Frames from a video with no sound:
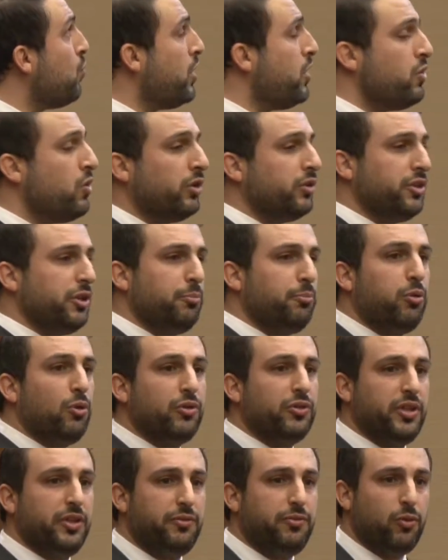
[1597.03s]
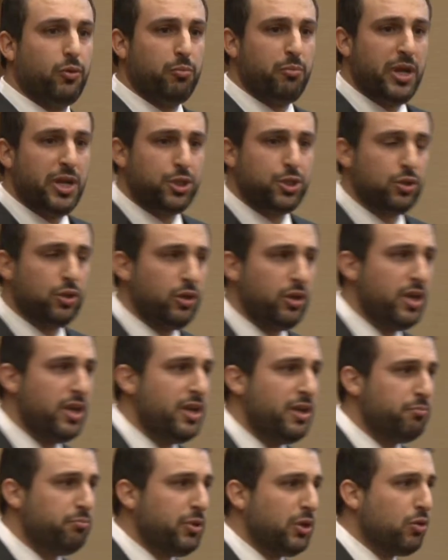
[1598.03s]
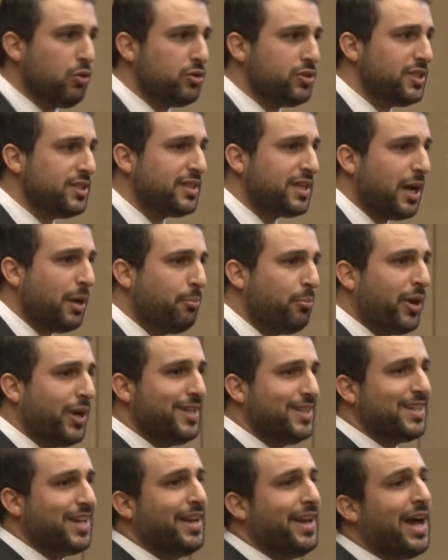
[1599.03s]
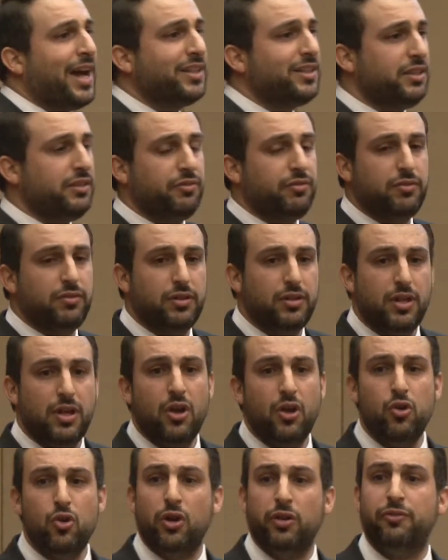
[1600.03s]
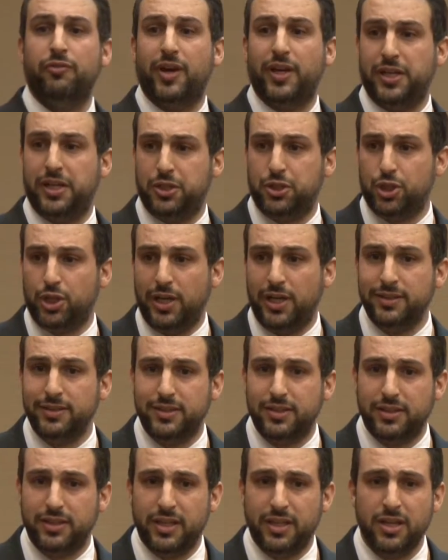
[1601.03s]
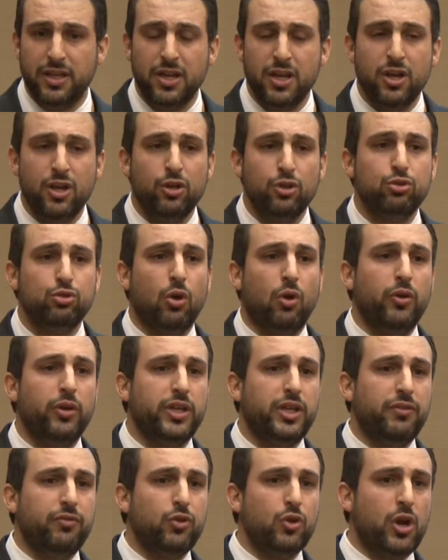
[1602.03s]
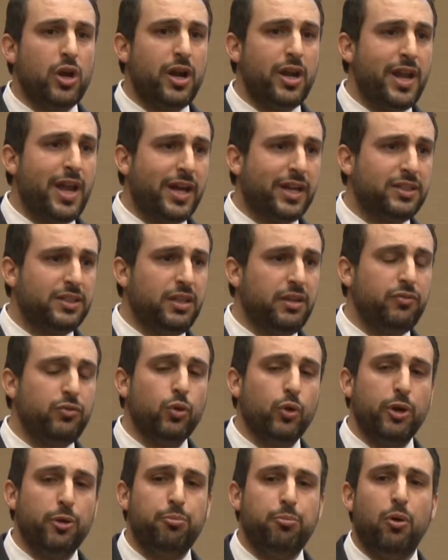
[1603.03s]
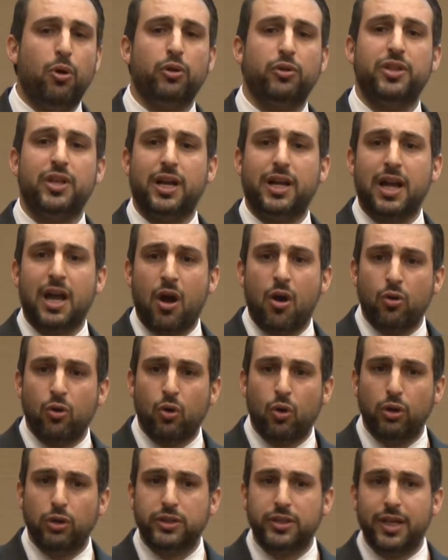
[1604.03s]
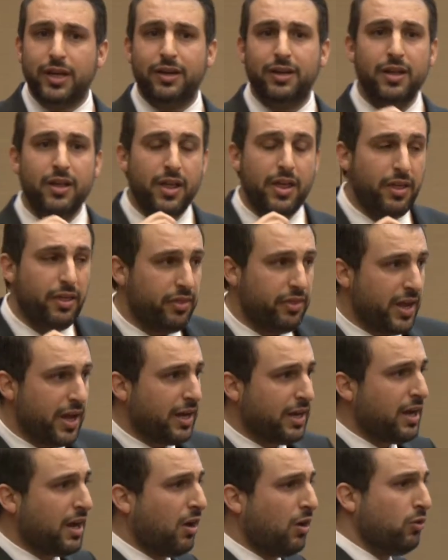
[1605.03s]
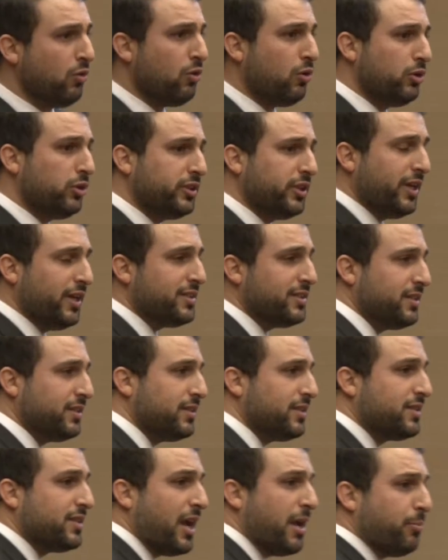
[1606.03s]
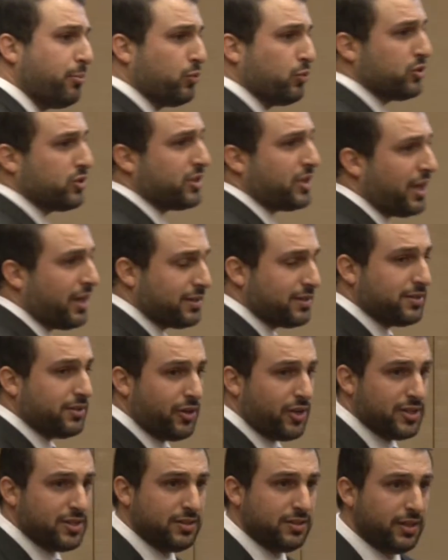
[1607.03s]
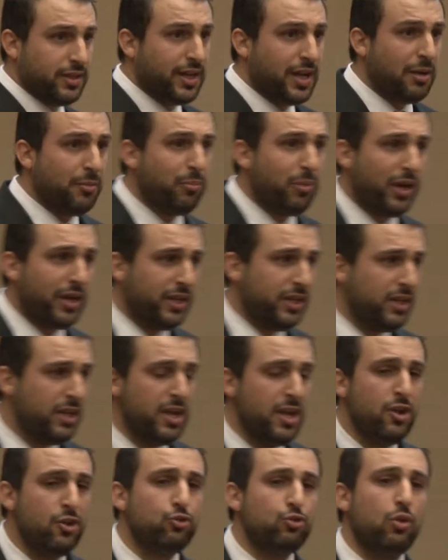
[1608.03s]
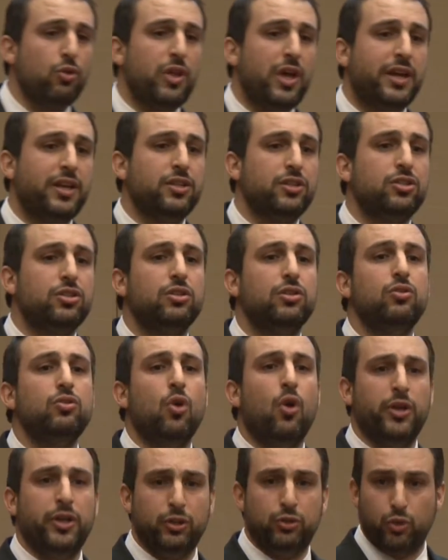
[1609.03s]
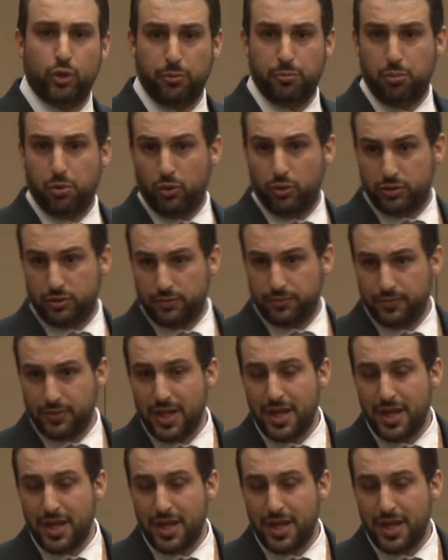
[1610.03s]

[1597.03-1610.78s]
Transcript: will not report the information because this company is an active non-financial entity. So if you are an active, you report the account holder. The account holder is a Cyprus tax resident company, so there is no need to report.